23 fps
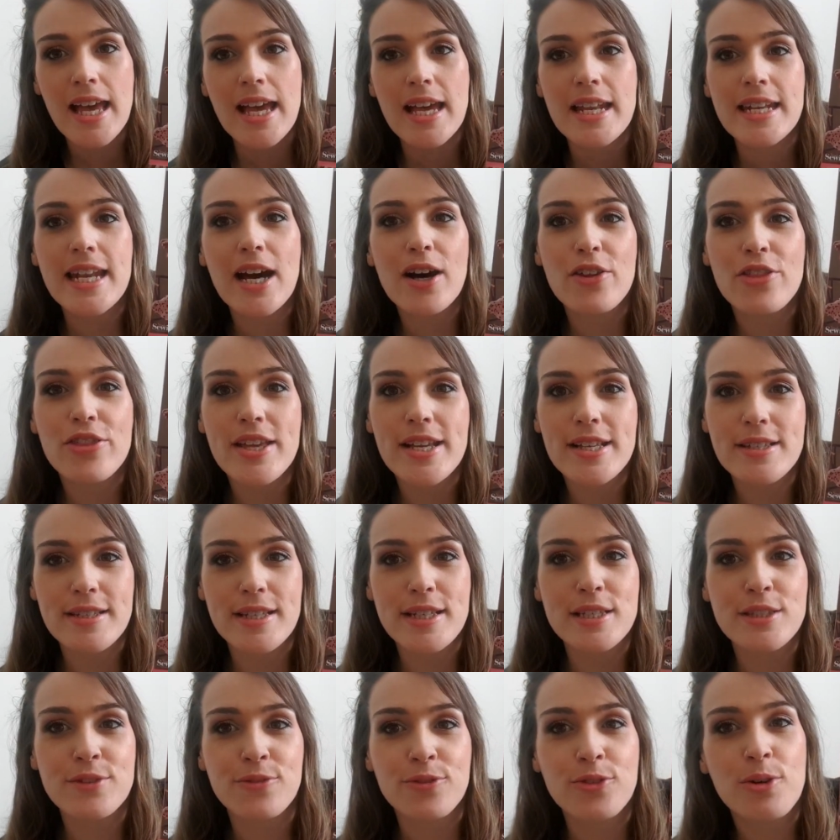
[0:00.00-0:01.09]
Now this
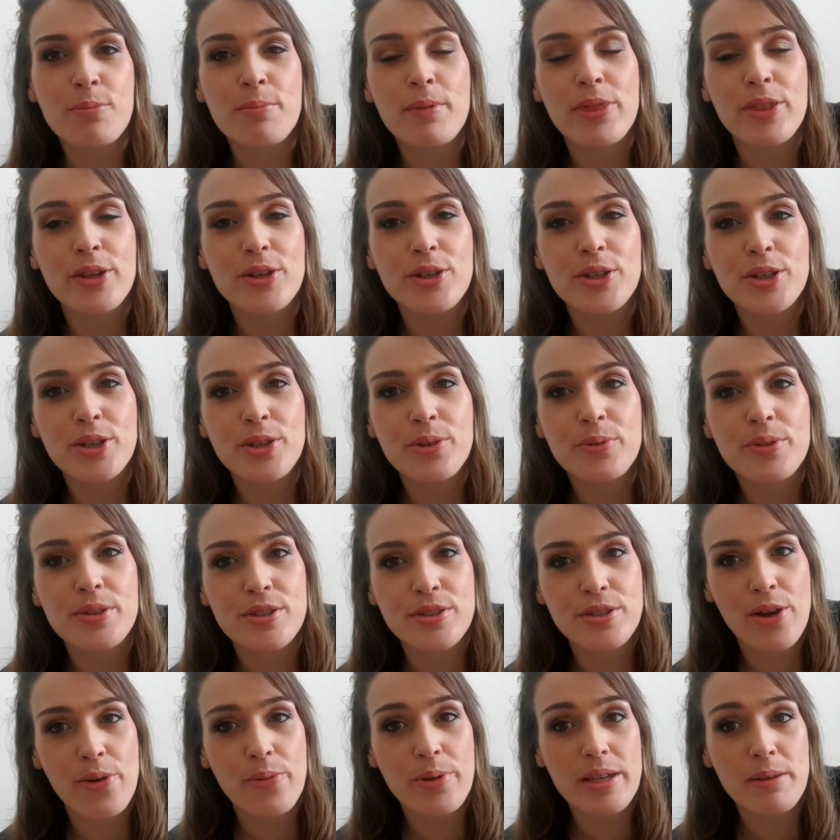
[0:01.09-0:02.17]
is from the new
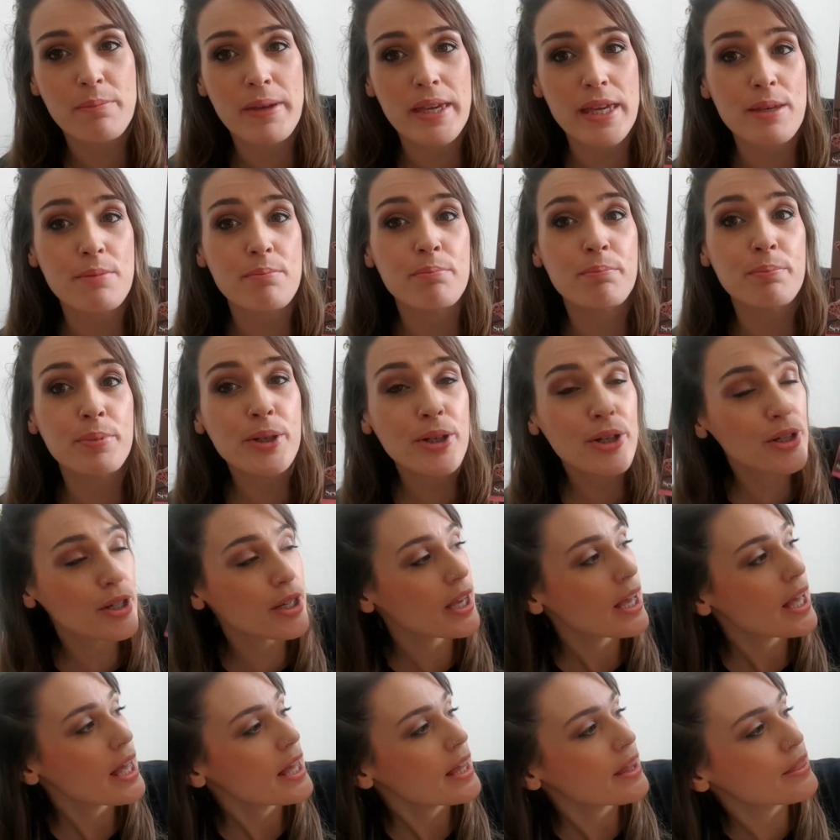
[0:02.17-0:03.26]
Sewing Bee book,
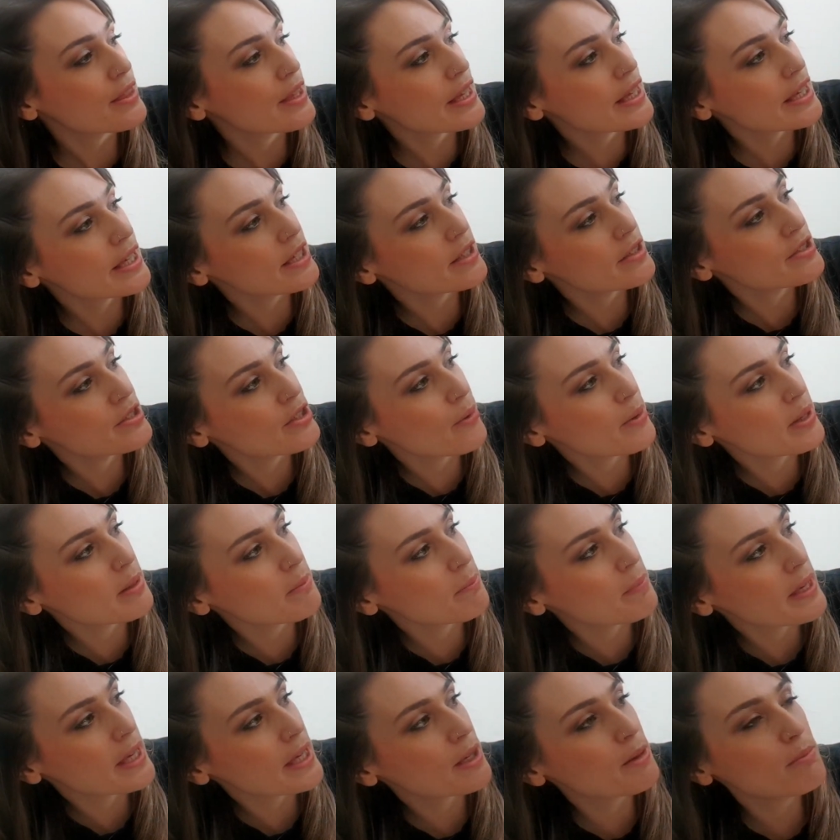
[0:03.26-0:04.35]
the Sewing
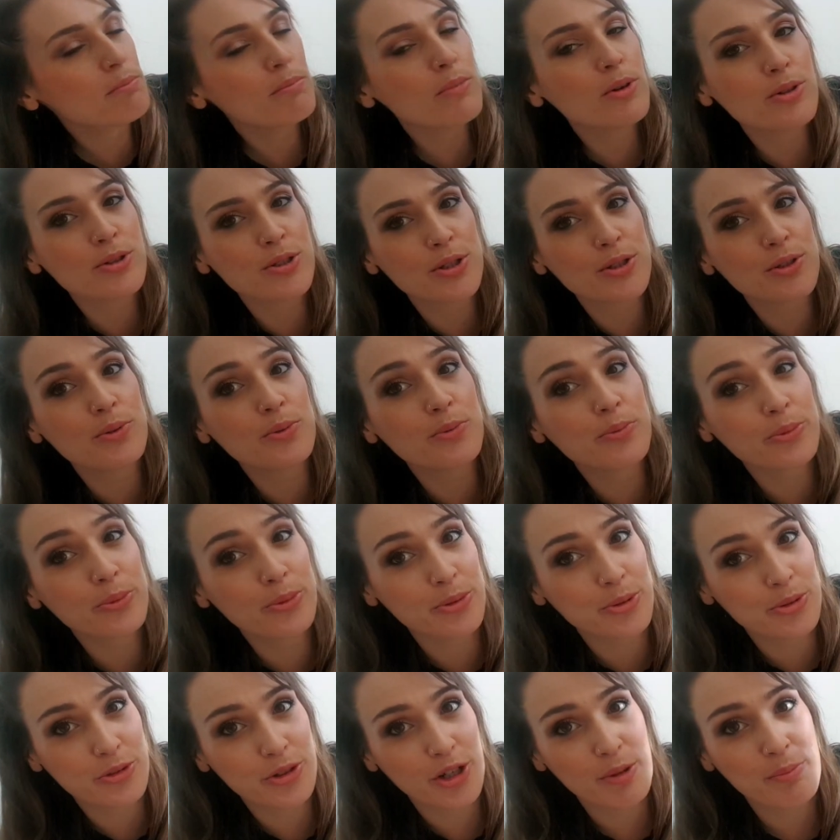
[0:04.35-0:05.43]
Bee Modern
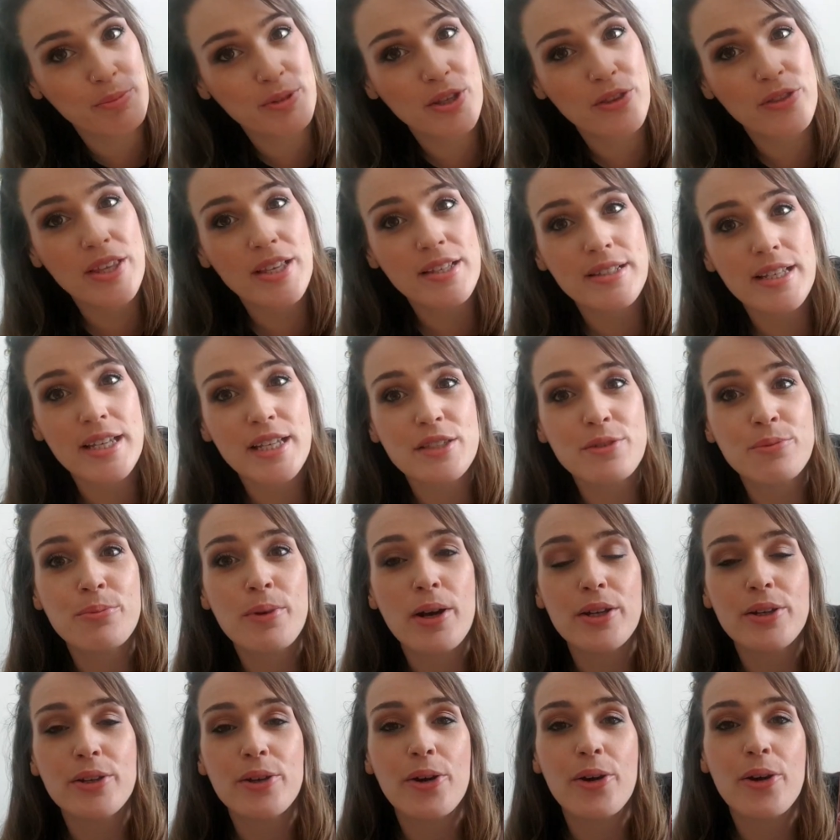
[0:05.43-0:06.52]
Wardrobe. So this is
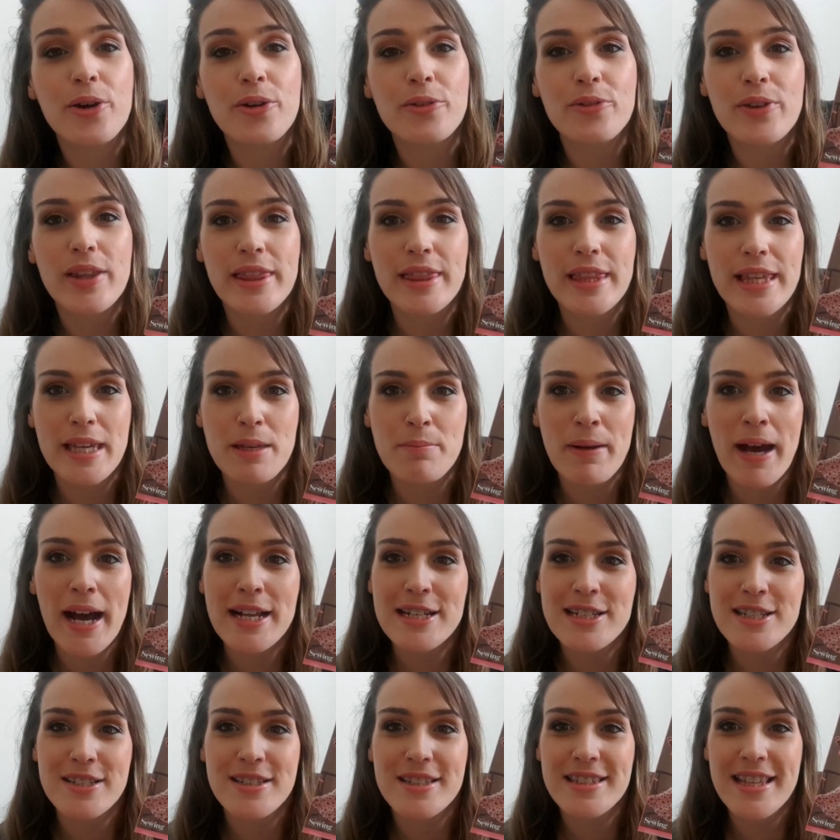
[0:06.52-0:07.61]
one of the
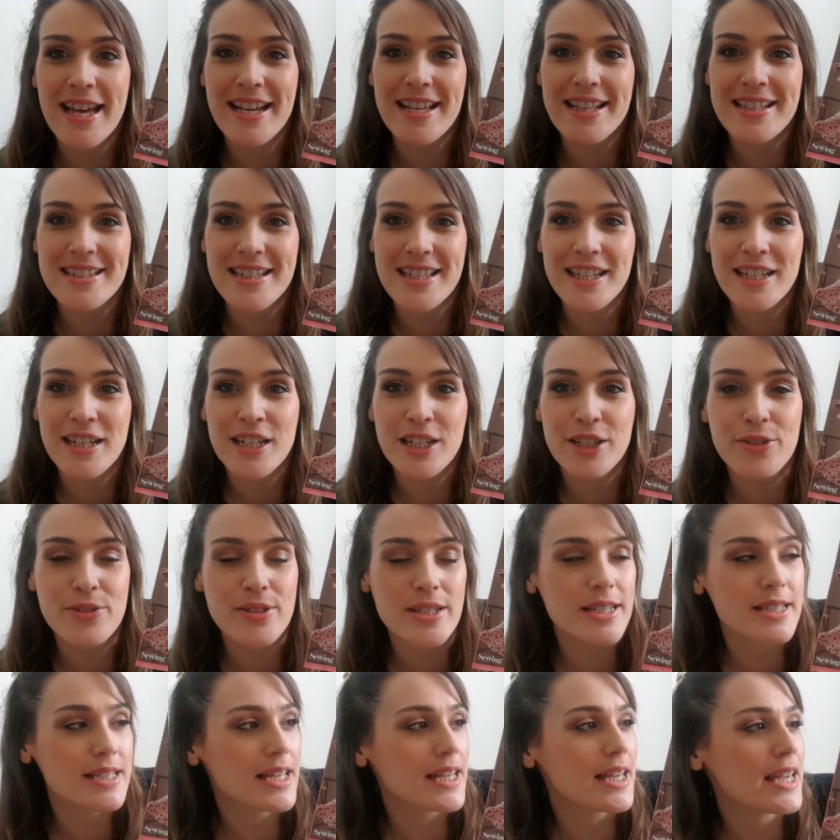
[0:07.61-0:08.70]
patterns that is
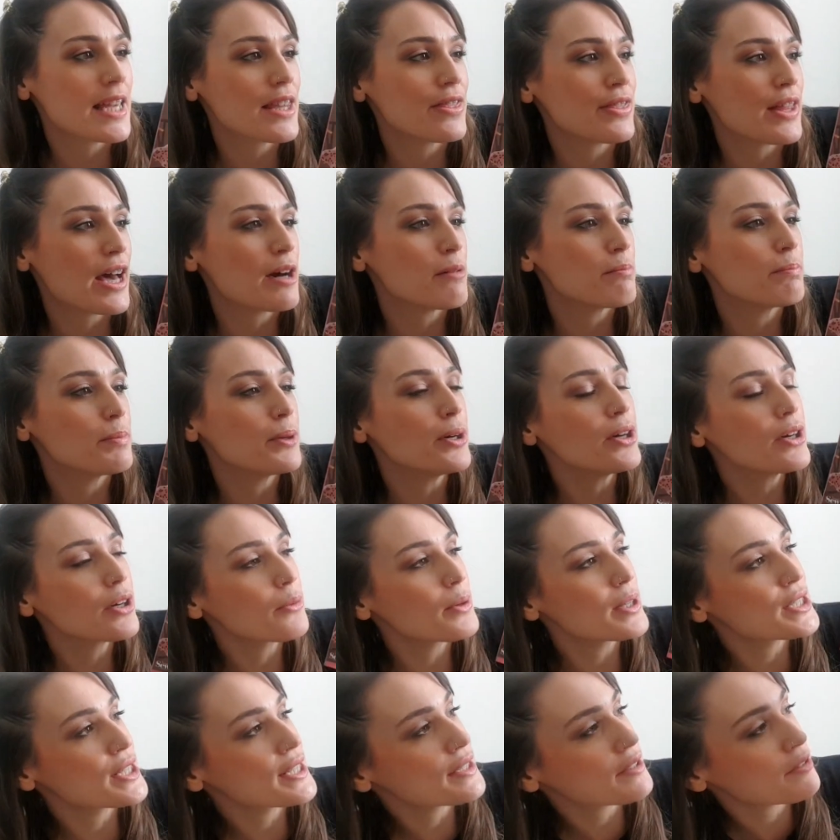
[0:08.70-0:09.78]
included in that book,
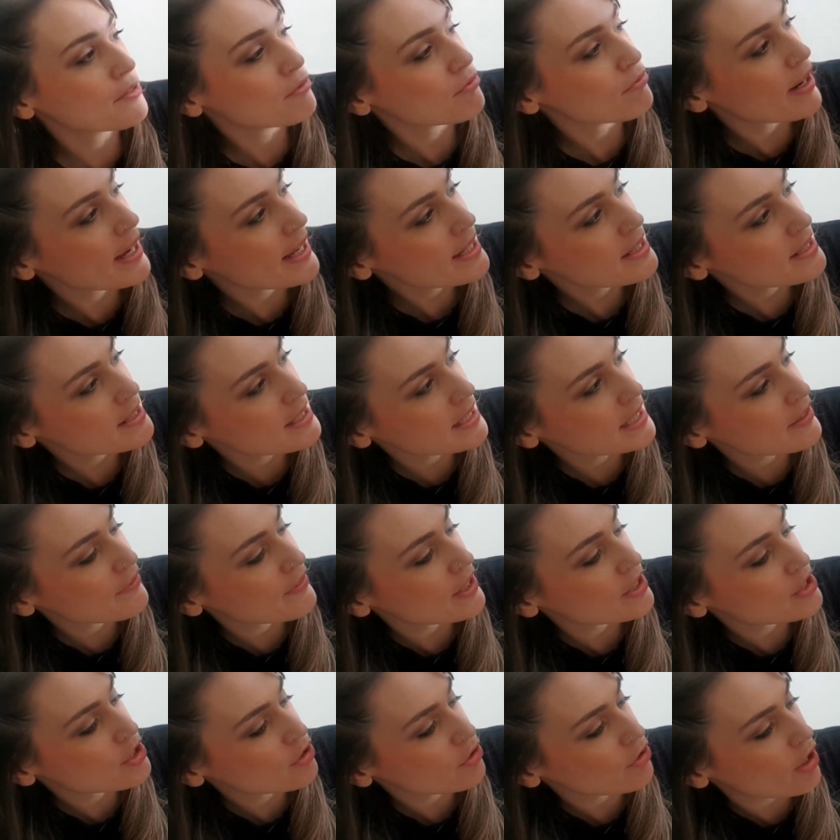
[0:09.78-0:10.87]
which is great to give it
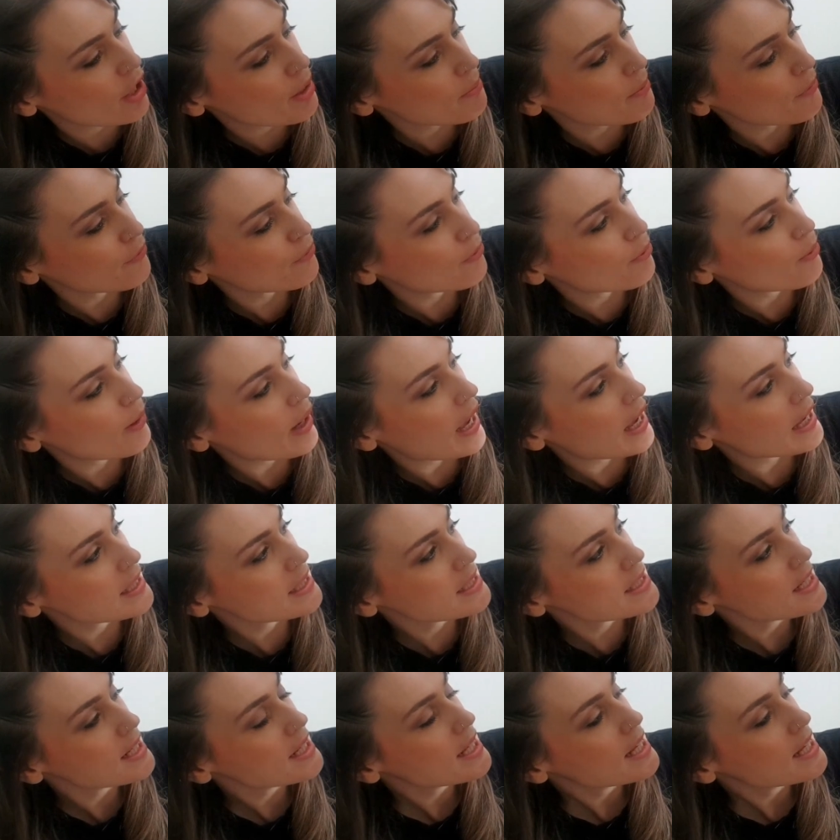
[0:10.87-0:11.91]
a try beforehand.